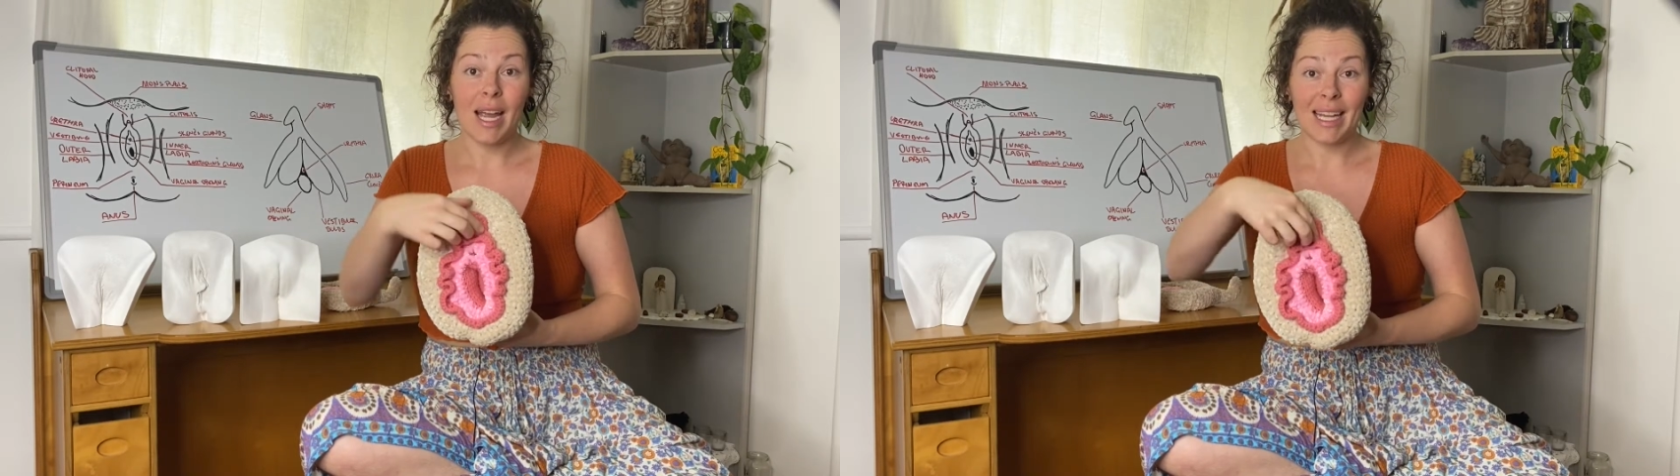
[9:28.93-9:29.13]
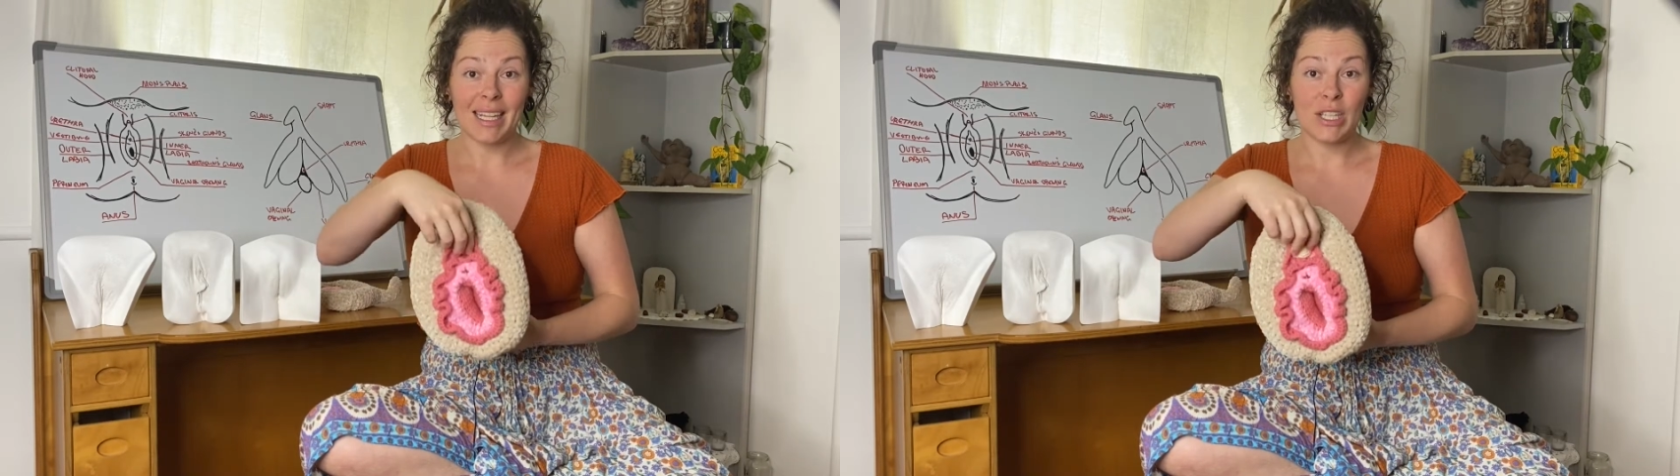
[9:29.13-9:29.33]

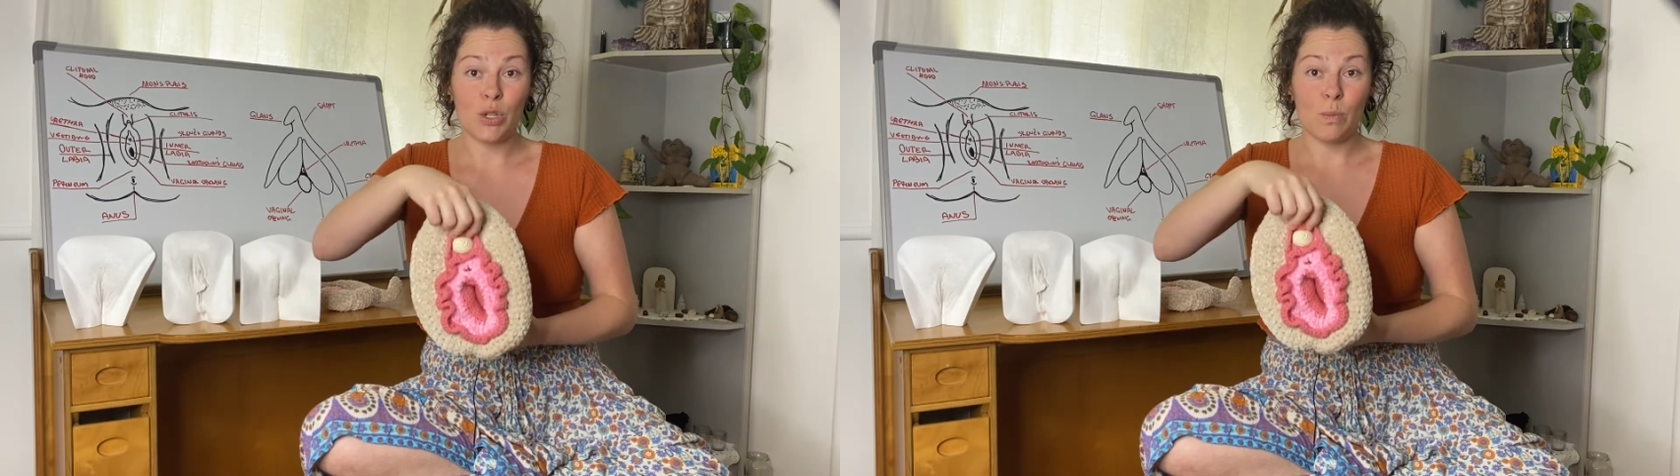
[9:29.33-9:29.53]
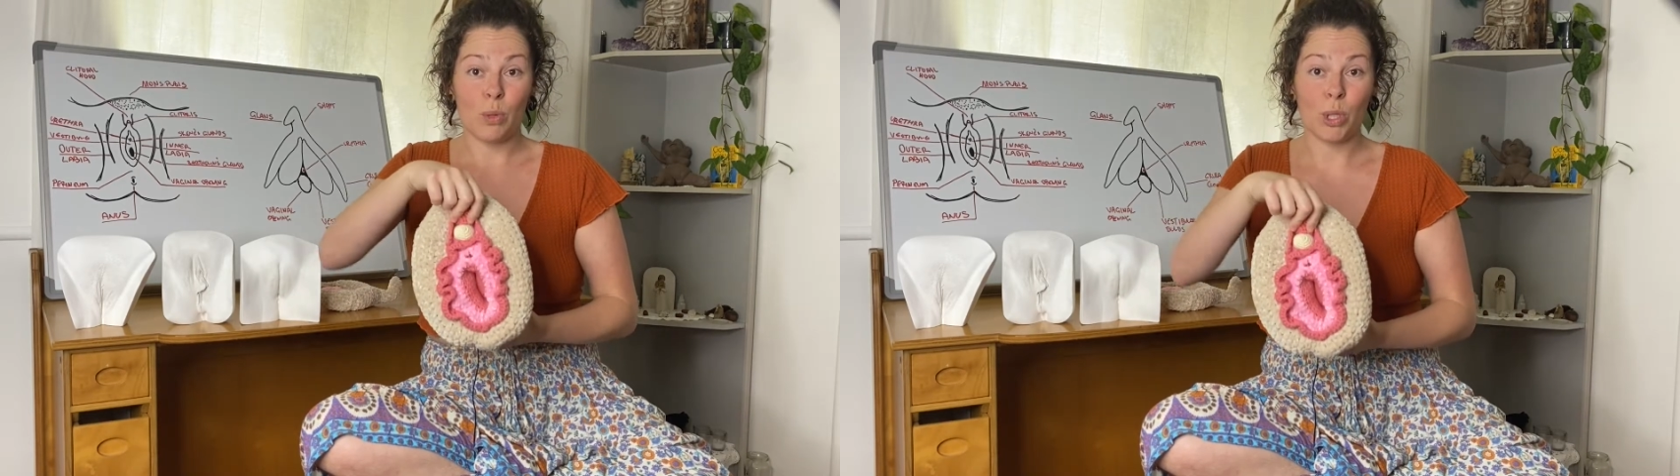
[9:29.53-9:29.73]
unless
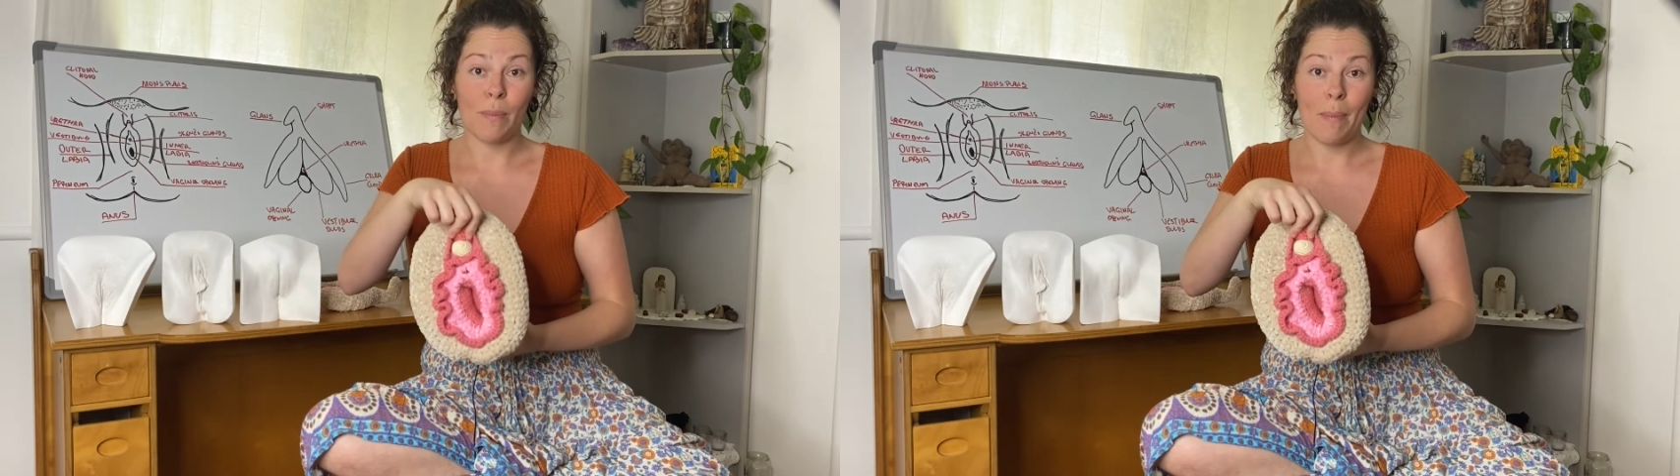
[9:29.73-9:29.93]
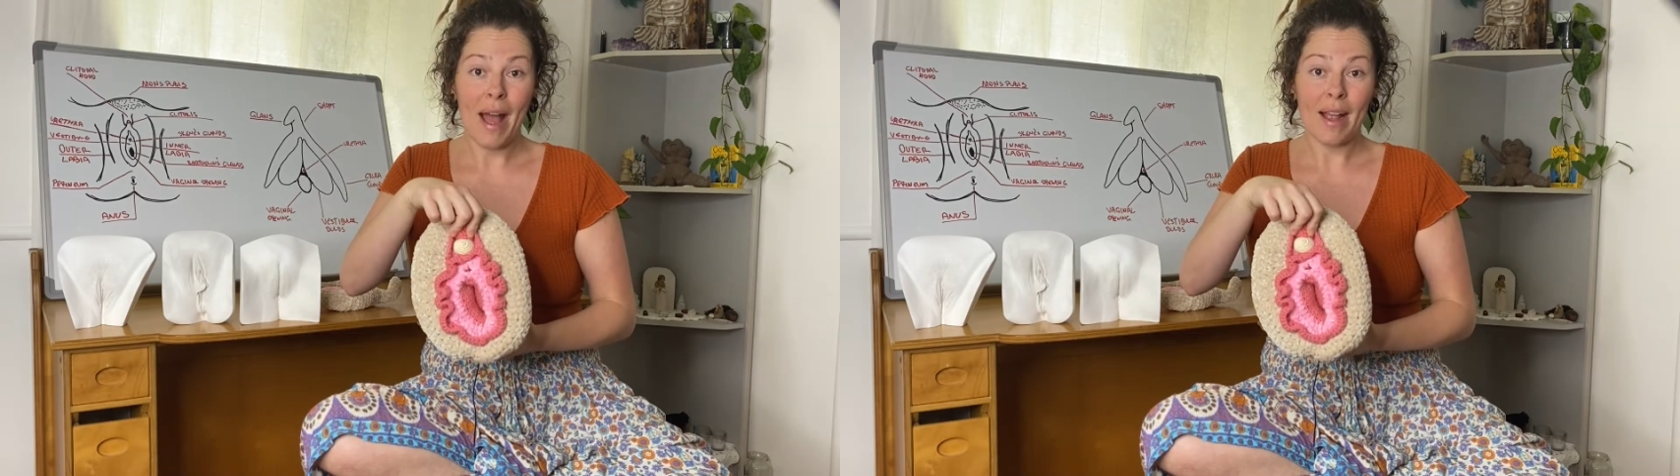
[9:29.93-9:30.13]
you pull
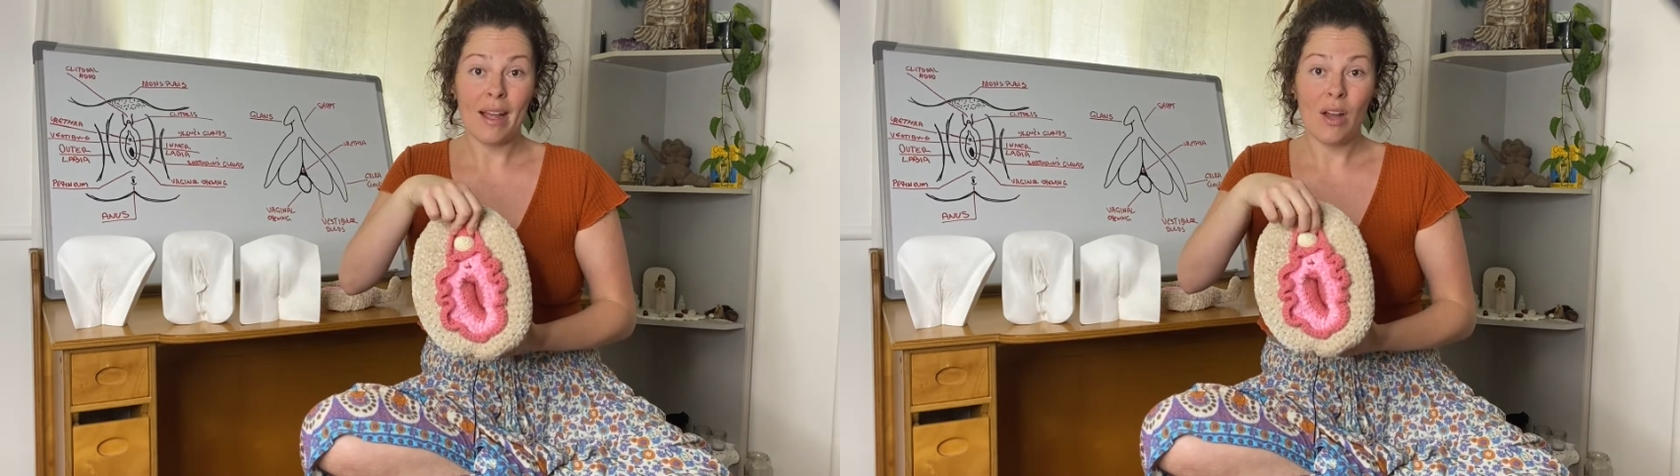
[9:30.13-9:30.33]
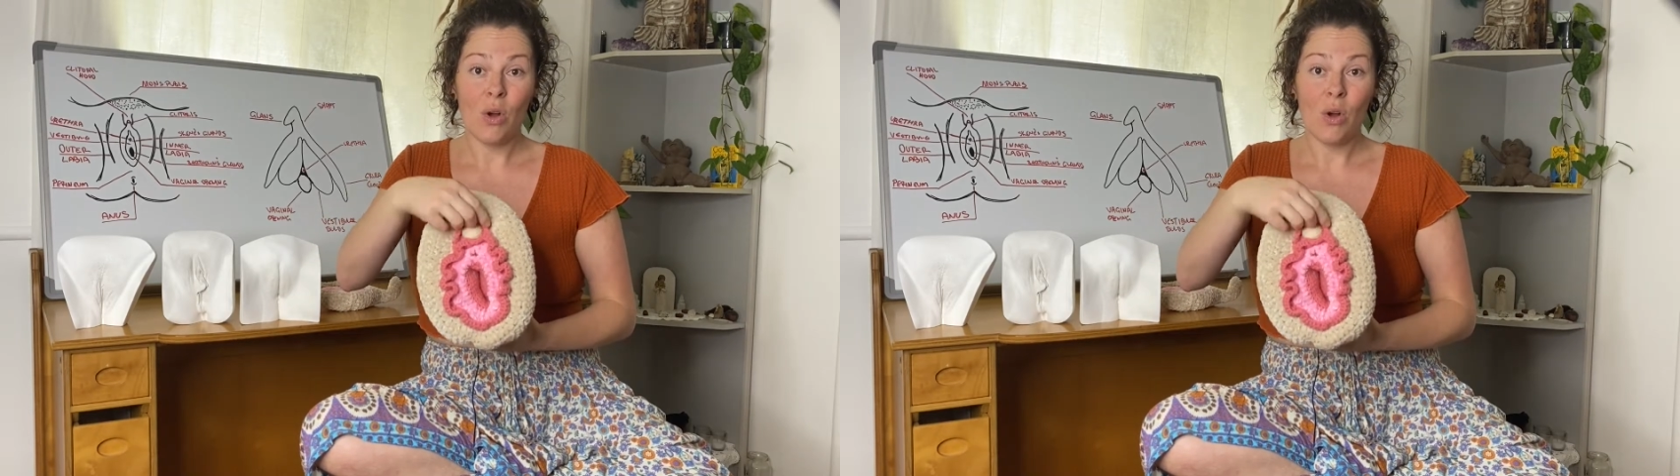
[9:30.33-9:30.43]
it back,